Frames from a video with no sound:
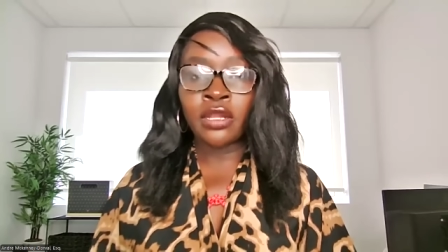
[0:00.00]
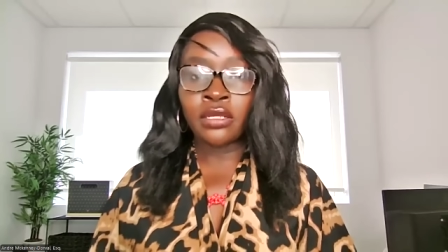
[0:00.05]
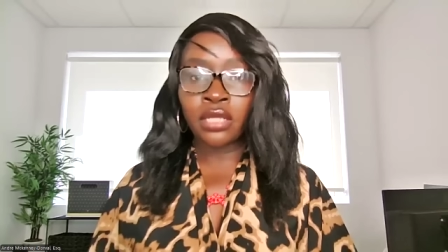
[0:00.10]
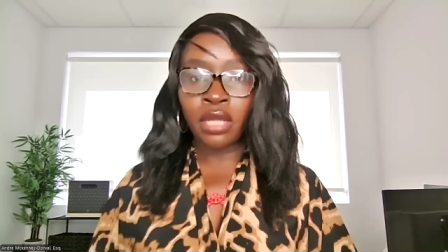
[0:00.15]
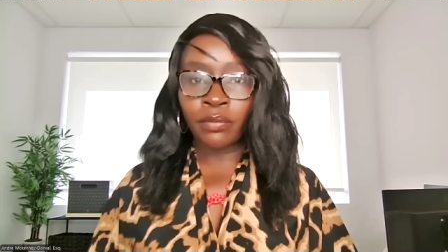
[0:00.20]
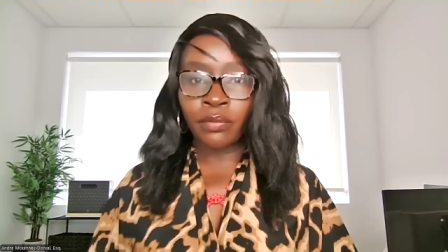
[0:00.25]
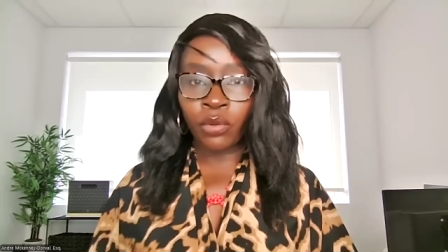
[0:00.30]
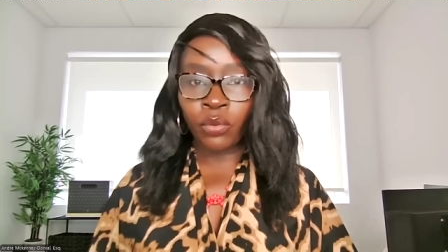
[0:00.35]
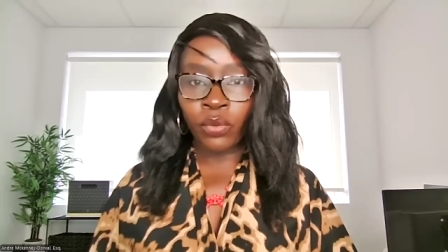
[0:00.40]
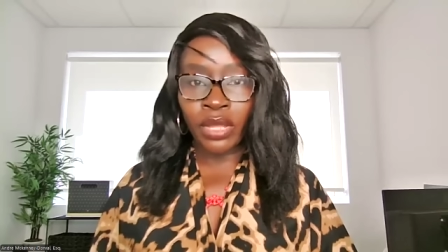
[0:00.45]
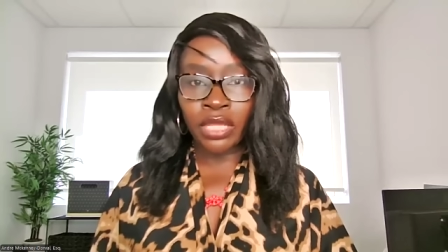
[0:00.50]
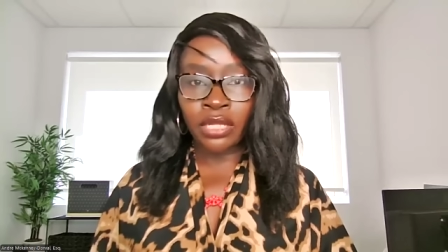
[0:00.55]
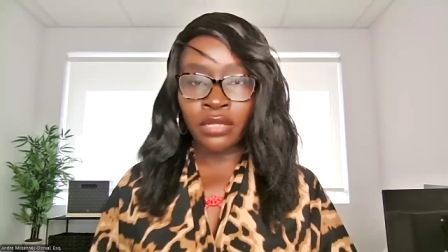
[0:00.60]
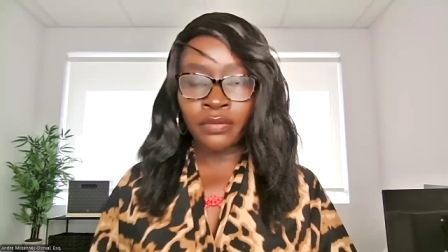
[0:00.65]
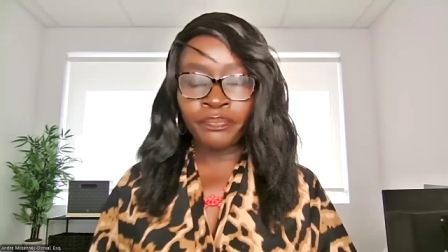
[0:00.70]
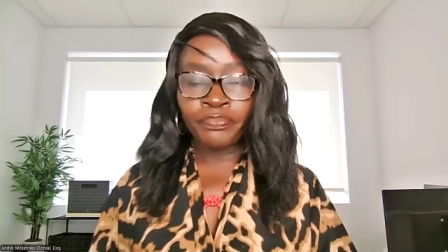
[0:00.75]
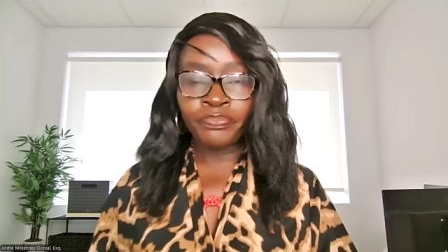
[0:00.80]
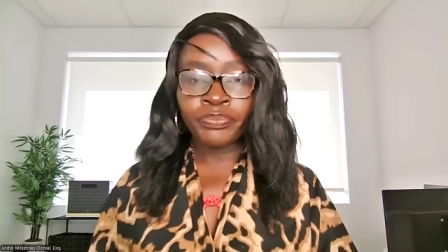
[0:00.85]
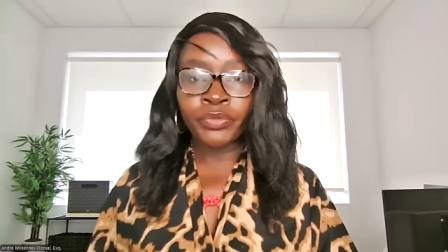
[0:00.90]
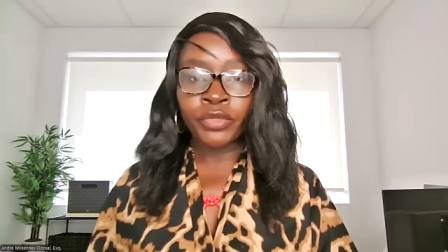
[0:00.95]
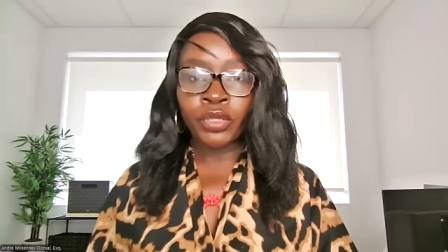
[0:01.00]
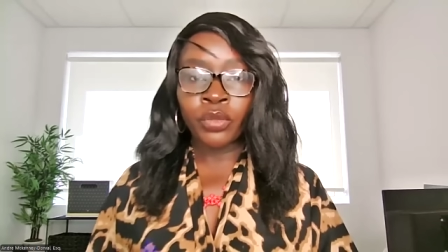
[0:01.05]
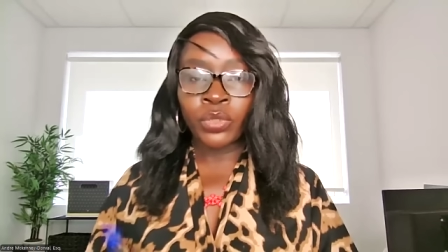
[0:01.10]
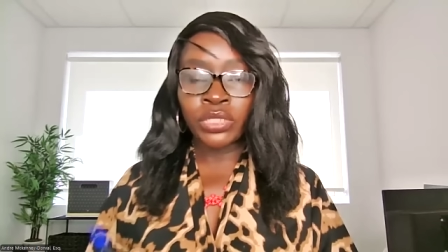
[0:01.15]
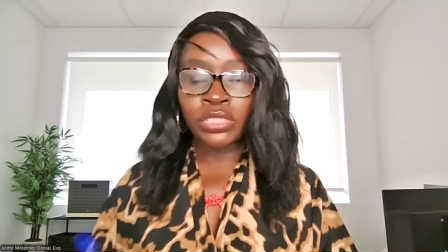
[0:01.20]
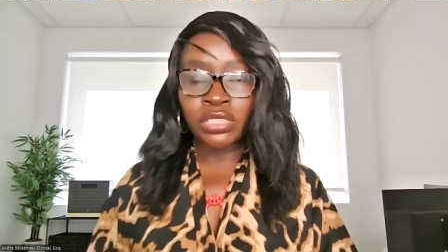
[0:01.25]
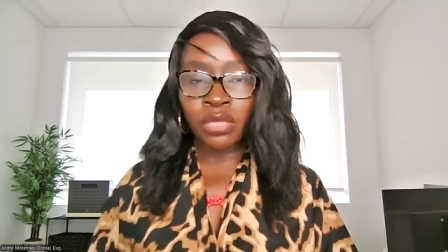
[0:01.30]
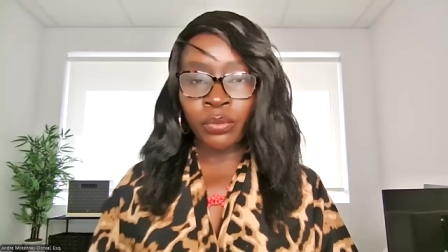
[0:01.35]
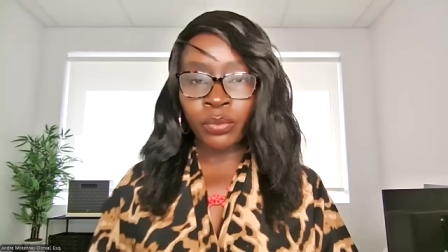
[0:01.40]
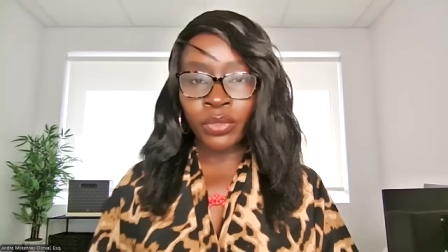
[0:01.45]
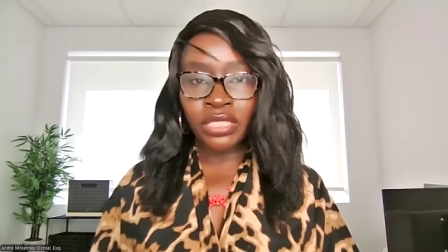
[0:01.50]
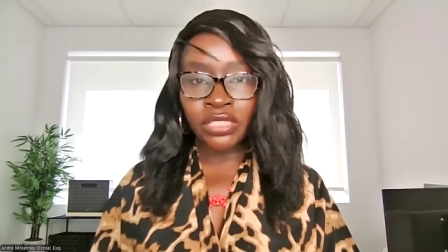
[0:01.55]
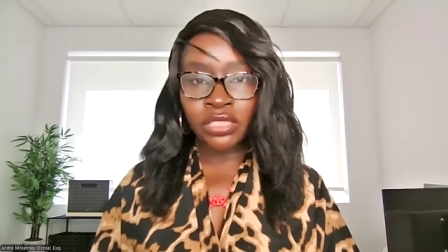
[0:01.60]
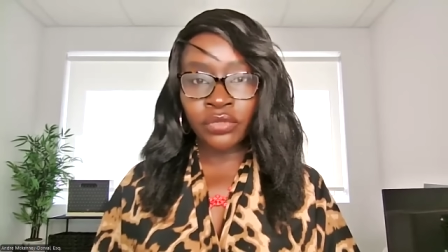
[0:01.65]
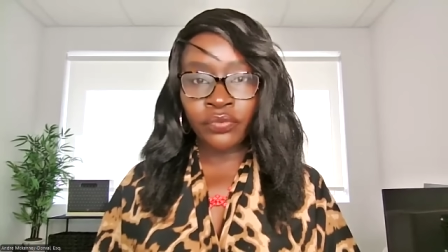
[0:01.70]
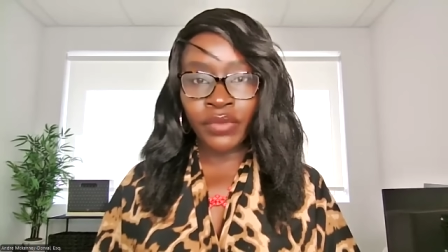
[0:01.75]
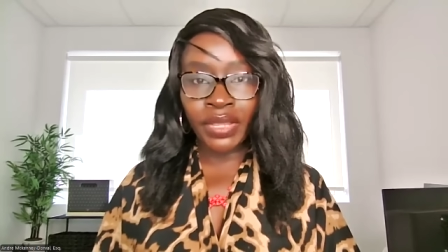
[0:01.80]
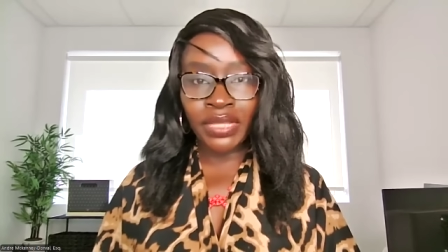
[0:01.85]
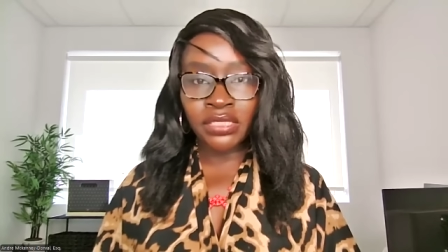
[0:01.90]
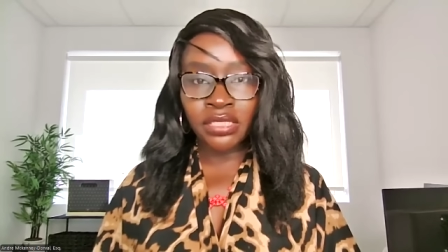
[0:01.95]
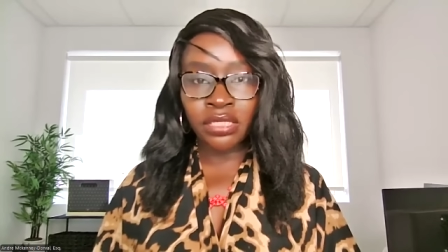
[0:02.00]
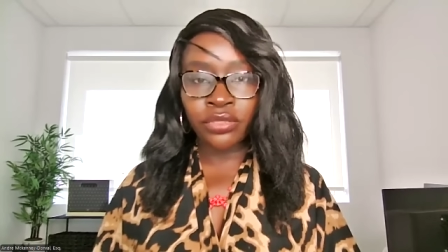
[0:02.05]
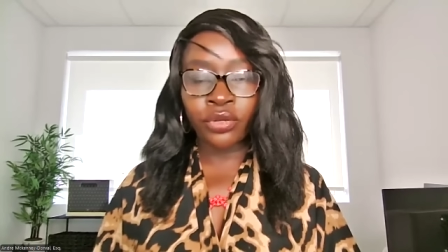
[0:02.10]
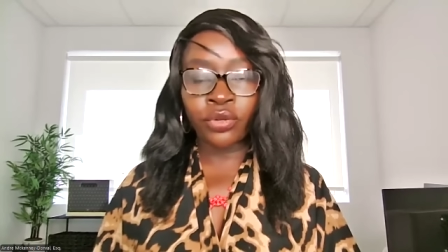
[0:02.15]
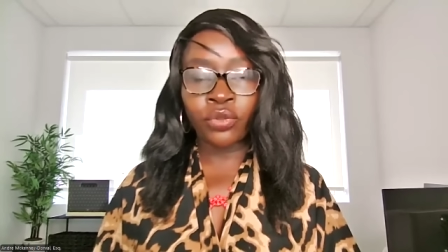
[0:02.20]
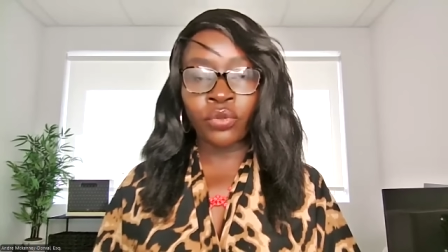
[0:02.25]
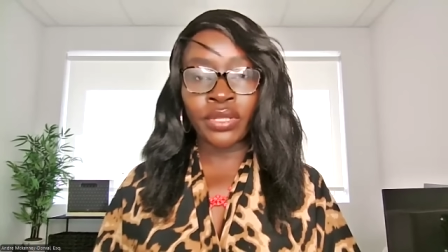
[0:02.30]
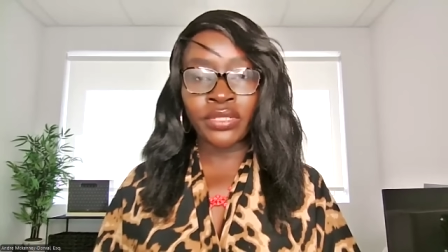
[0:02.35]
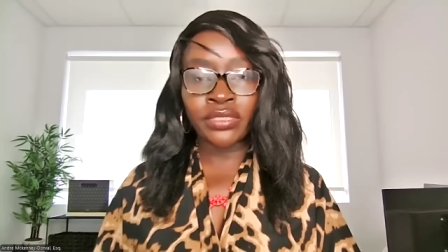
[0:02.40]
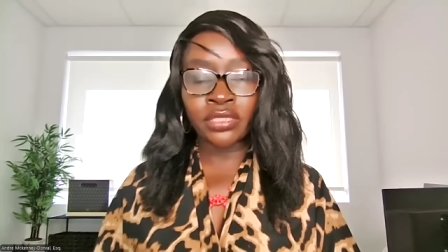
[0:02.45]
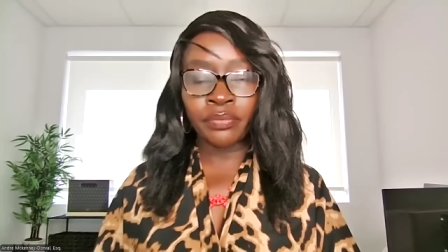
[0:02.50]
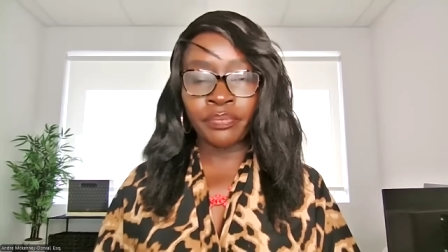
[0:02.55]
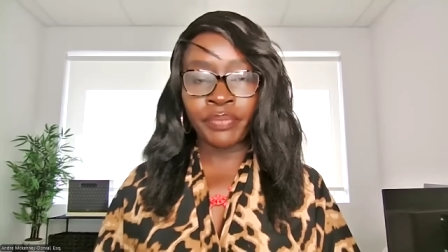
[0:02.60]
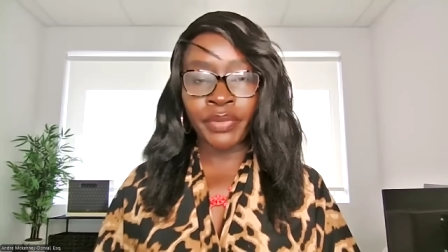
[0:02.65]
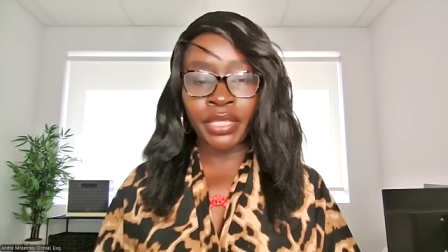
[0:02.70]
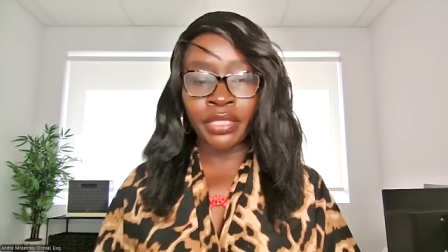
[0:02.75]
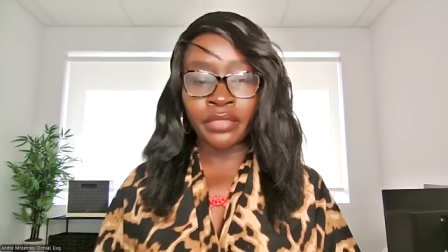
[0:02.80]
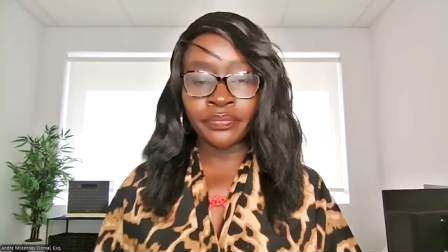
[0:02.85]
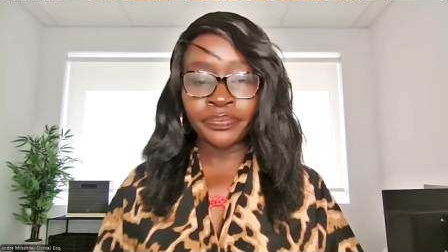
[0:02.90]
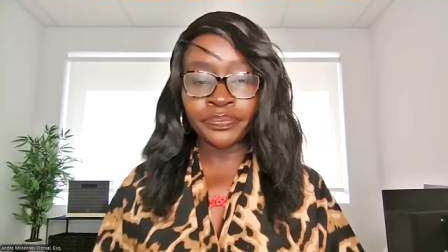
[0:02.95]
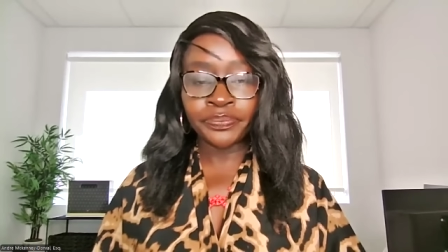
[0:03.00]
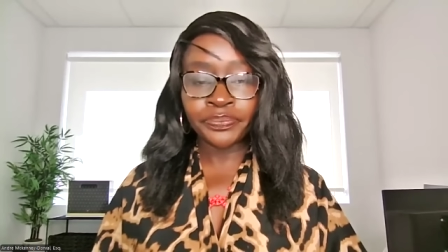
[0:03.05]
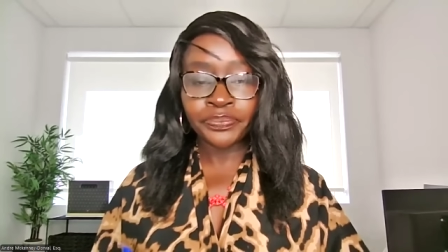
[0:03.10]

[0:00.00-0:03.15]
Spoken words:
Number one, when someone is arrested, they're going to be